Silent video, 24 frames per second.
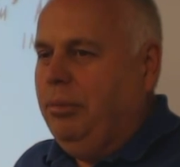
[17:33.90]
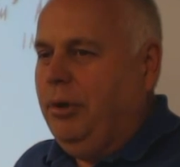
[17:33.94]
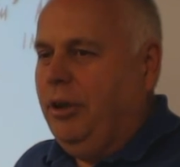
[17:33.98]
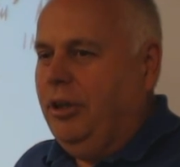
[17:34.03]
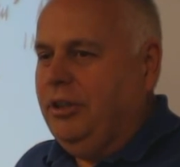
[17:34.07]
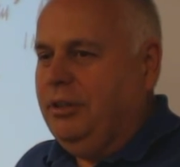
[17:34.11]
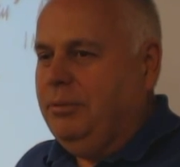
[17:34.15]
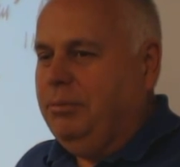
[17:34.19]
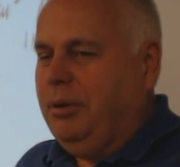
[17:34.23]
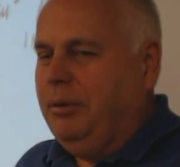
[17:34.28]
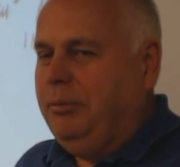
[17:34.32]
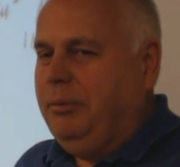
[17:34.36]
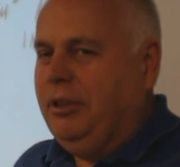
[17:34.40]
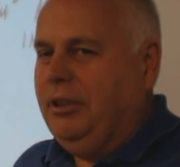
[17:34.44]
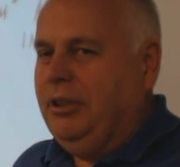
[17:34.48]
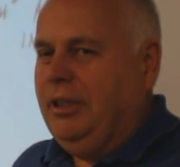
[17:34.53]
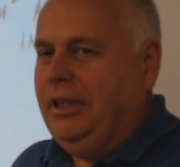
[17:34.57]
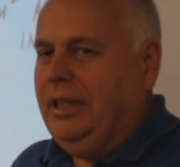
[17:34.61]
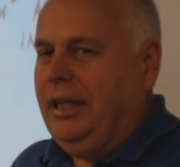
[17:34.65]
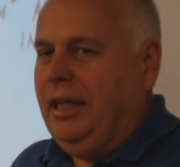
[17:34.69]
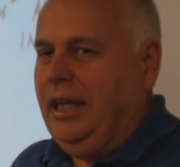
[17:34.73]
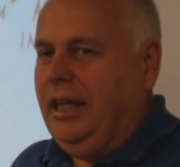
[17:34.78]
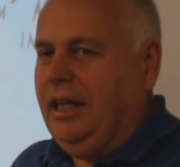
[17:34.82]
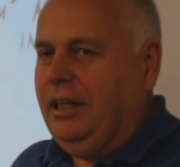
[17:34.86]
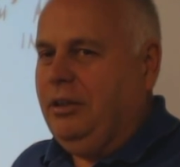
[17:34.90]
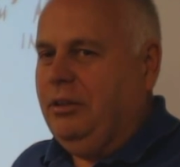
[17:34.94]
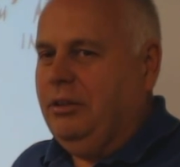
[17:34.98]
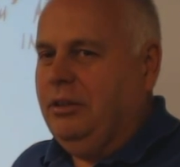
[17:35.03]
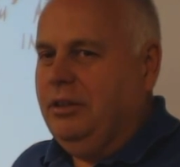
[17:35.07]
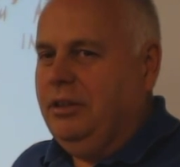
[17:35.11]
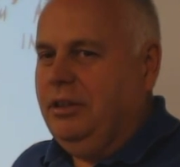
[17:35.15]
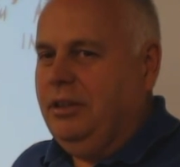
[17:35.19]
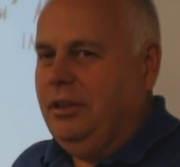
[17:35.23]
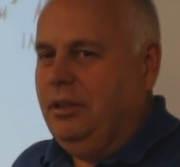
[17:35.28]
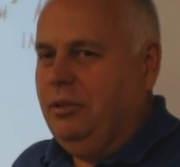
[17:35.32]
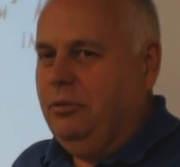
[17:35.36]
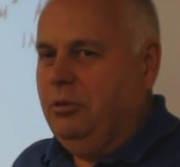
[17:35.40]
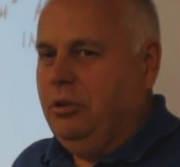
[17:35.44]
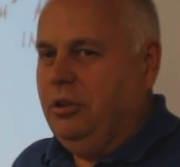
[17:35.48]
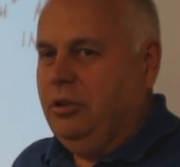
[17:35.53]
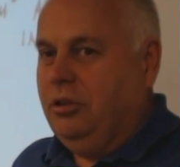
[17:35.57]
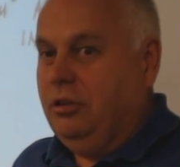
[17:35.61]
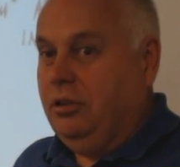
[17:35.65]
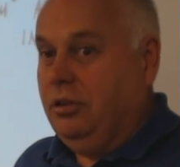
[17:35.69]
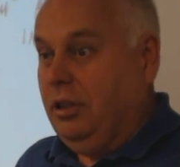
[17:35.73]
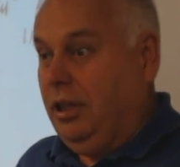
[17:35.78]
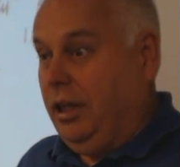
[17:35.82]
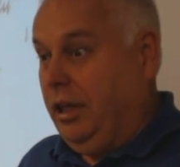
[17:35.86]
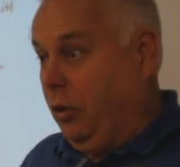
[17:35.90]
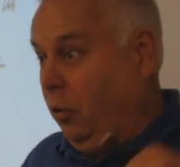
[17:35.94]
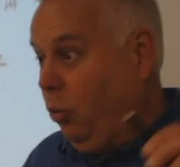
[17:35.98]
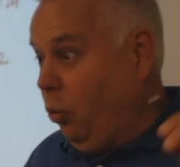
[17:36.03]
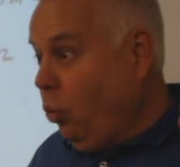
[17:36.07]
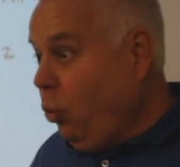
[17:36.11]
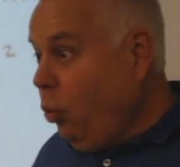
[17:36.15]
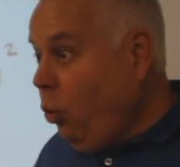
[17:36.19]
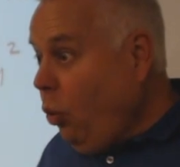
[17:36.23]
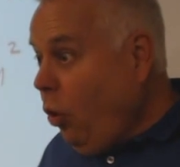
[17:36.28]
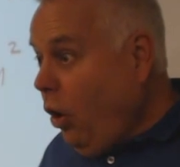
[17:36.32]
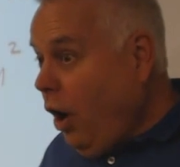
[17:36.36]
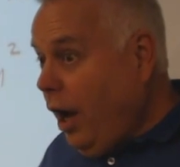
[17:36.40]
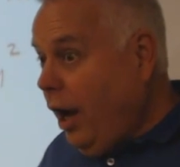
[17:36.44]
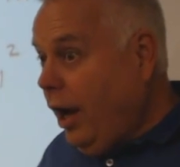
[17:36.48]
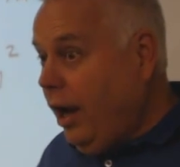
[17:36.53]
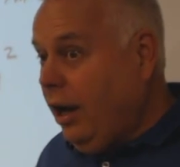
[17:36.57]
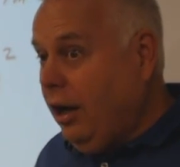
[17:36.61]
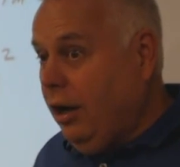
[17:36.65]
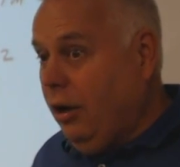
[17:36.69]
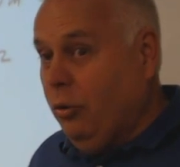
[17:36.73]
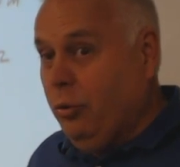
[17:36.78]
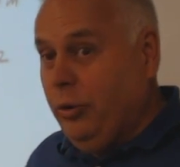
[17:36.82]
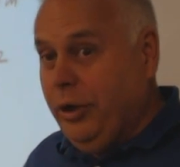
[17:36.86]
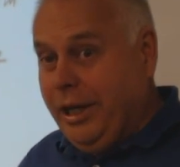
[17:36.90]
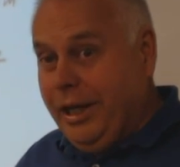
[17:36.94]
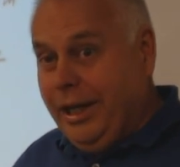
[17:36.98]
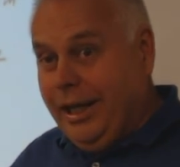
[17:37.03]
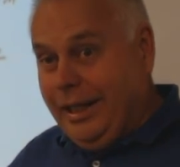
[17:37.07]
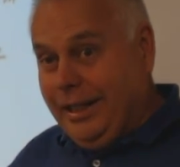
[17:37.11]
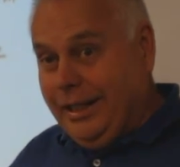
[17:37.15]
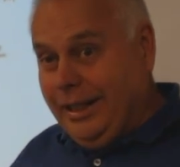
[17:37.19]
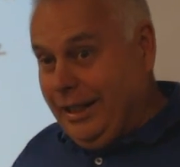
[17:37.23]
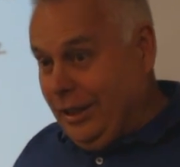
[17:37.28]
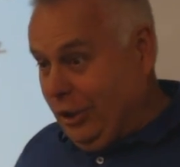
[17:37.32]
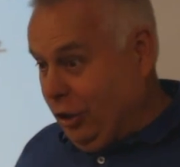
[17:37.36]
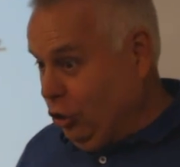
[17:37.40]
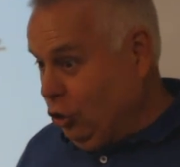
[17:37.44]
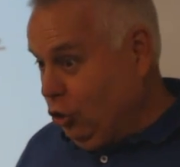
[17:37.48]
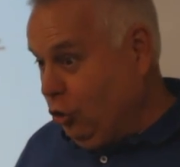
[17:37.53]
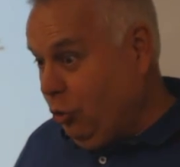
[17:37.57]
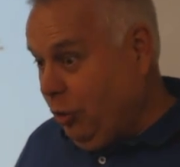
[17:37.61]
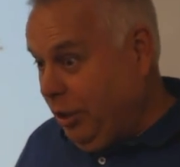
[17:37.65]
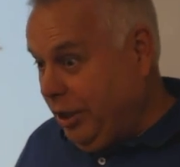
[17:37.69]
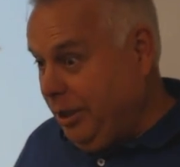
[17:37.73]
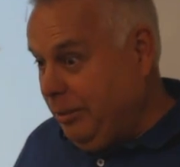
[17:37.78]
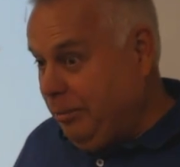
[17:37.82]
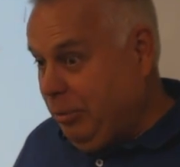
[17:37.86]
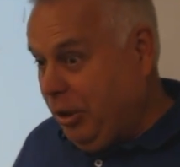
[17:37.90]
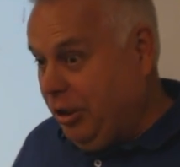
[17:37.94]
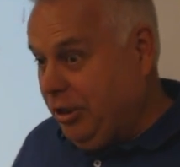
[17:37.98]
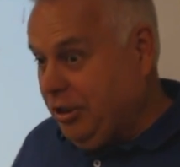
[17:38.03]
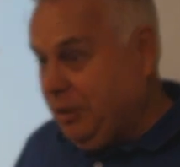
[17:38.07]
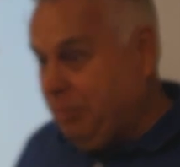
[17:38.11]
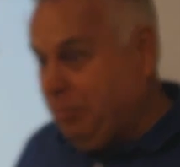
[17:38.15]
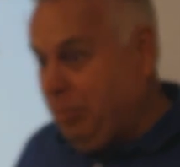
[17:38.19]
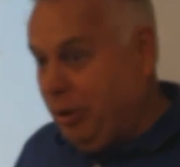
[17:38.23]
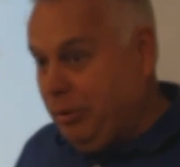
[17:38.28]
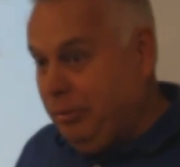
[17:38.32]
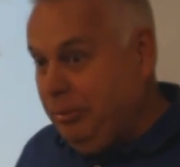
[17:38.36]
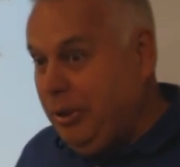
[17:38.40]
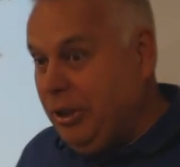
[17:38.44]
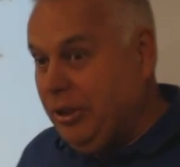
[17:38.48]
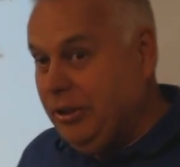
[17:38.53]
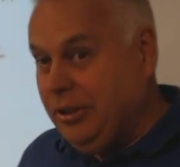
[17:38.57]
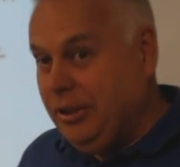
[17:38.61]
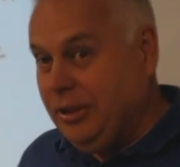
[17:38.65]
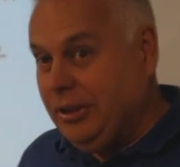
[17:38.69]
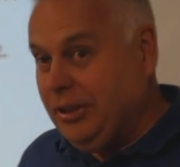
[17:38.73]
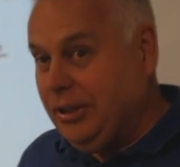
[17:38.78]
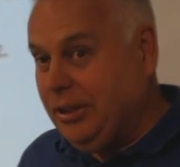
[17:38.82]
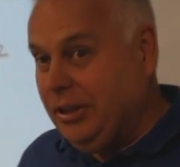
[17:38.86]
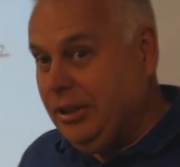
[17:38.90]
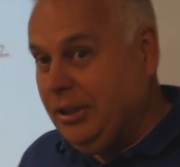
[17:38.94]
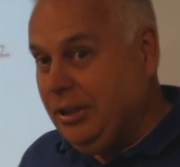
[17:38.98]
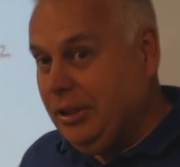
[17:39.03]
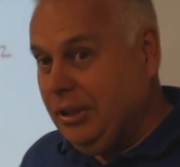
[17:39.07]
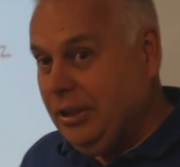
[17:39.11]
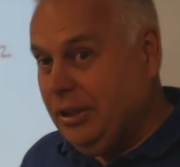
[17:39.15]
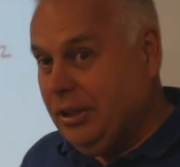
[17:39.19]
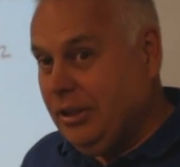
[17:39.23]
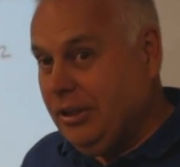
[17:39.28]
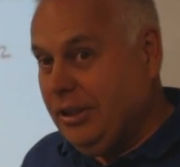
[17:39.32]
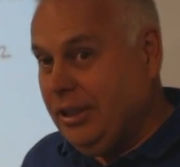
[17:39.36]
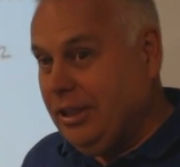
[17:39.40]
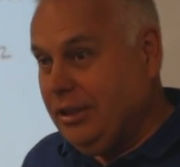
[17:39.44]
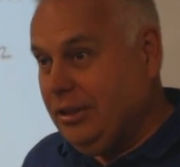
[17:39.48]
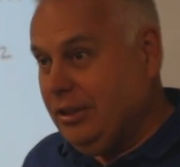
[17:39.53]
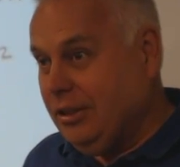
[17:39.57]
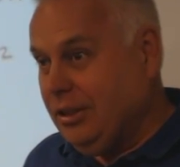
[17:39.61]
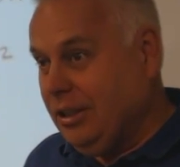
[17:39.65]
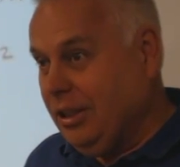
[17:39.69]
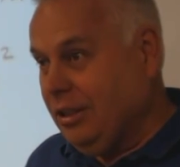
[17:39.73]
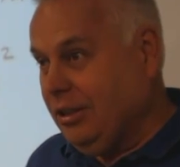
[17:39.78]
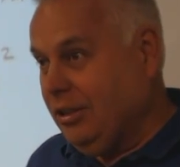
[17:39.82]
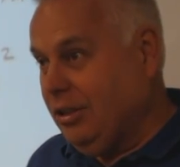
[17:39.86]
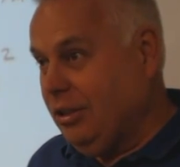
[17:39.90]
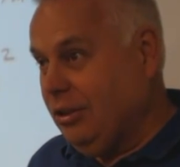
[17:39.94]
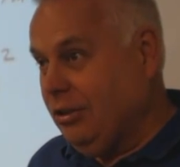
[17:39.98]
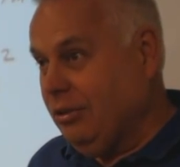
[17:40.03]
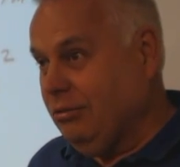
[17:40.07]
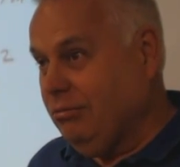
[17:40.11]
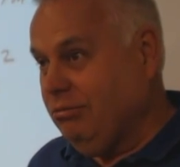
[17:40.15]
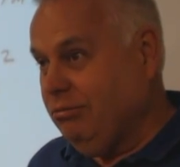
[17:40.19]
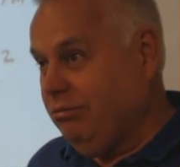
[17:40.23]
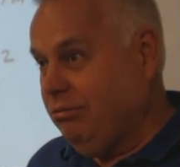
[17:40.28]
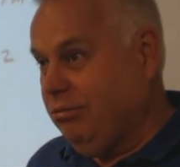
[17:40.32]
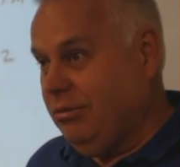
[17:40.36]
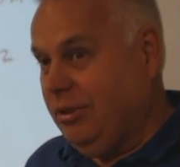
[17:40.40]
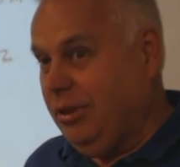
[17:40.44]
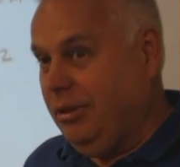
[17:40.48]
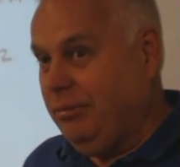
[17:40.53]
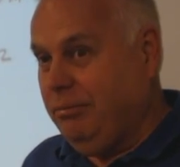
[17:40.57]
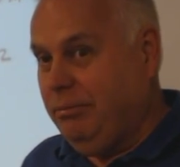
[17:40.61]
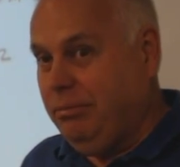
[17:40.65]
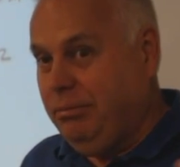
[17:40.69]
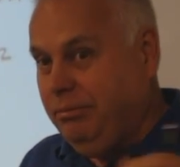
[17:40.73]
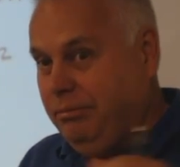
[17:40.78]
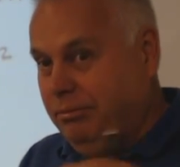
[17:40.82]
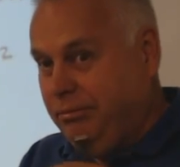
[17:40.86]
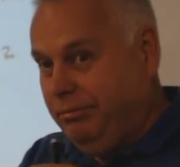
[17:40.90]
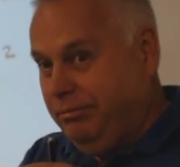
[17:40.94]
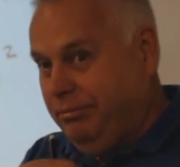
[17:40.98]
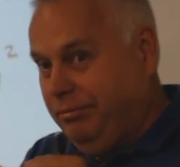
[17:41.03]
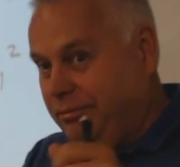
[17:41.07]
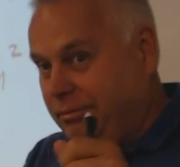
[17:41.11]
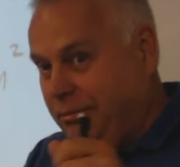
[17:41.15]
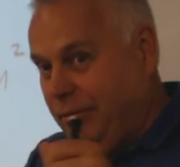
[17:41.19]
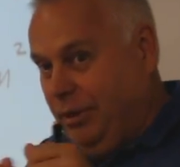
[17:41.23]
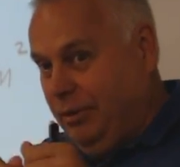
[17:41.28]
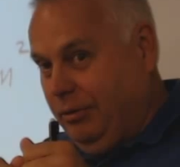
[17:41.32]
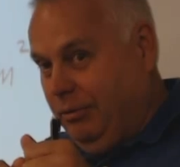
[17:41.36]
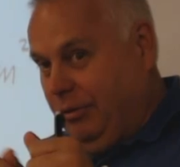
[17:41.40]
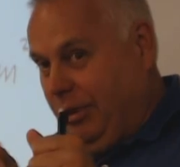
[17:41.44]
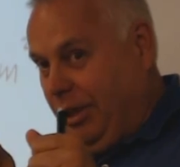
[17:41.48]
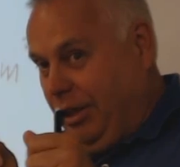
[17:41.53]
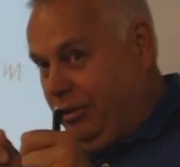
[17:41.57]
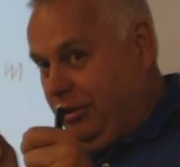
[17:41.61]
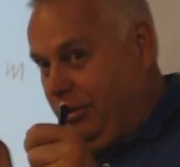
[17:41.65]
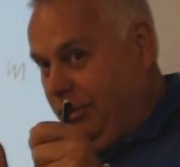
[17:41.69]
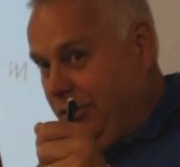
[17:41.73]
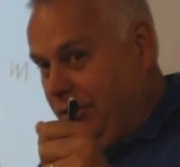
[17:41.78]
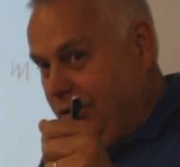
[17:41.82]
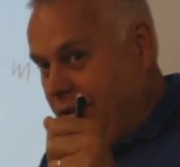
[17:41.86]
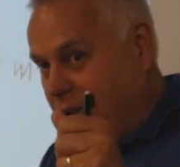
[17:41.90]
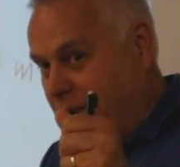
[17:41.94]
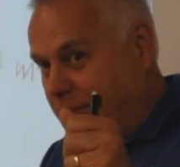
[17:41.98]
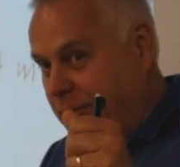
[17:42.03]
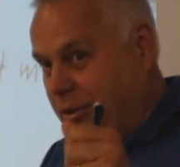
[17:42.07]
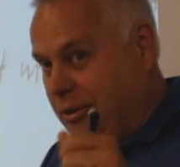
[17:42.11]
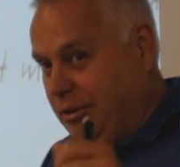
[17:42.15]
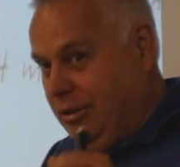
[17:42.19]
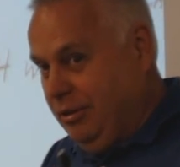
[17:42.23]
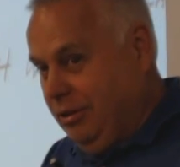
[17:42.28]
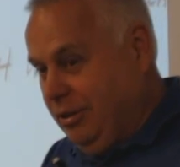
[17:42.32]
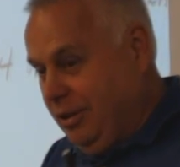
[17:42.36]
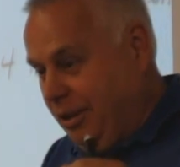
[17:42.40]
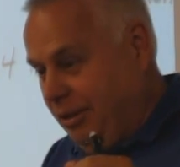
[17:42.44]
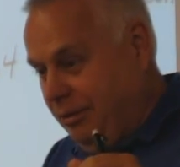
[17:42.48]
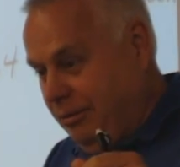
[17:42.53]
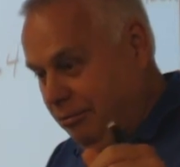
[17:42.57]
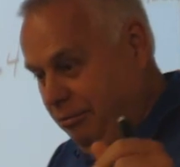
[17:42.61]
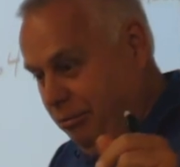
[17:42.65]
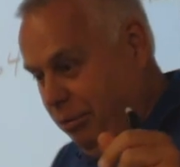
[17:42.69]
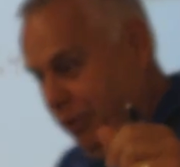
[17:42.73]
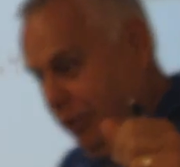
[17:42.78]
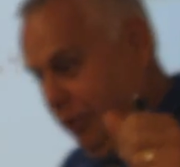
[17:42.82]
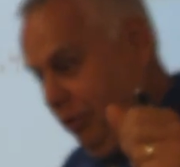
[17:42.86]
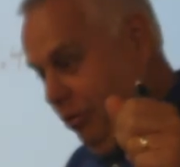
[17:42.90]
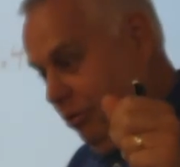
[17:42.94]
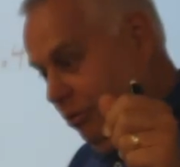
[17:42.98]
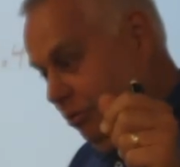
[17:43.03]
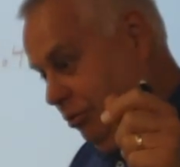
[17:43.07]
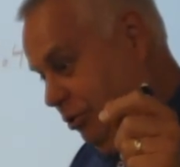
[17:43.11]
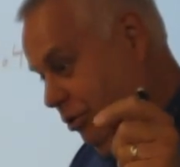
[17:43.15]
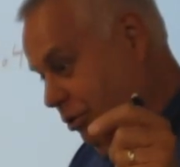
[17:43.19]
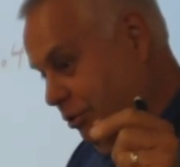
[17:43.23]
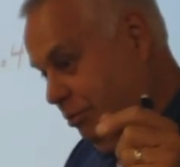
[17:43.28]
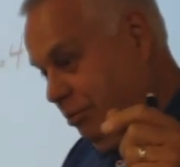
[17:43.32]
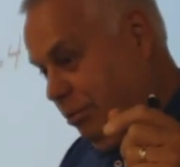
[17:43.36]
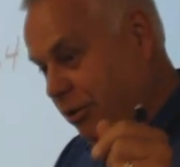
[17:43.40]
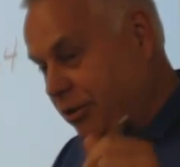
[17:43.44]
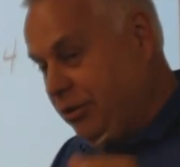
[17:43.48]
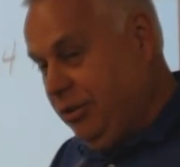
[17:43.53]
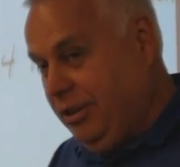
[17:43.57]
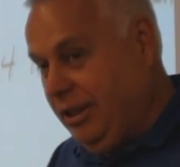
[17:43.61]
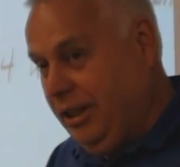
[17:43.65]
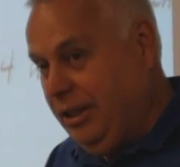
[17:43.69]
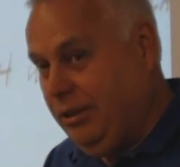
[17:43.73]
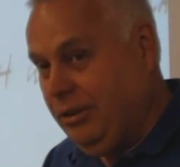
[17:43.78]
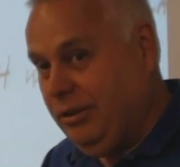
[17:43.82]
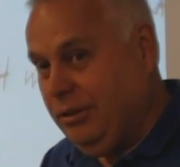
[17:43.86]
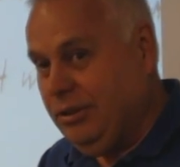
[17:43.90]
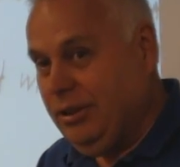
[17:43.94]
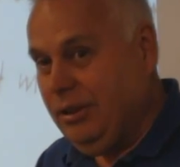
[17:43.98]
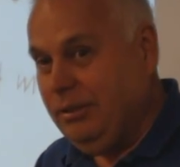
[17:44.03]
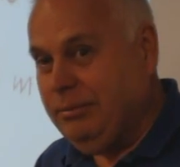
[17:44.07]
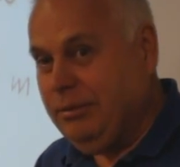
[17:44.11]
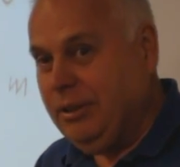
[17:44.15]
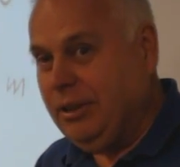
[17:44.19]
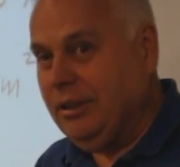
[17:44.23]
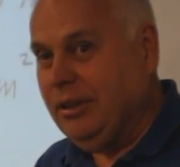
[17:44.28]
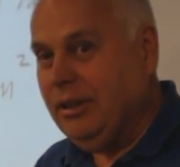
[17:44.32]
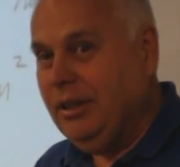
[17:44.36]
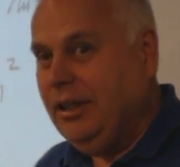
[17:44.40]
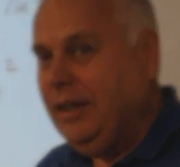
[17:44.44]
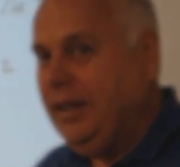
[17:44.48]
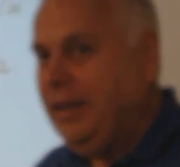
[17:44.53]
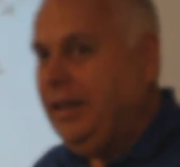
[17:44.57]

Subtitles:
parts per million accuracy was like, wow, we got 20 parts per million. Well, that's like you actually do the numbers, it's like 0.02% or something.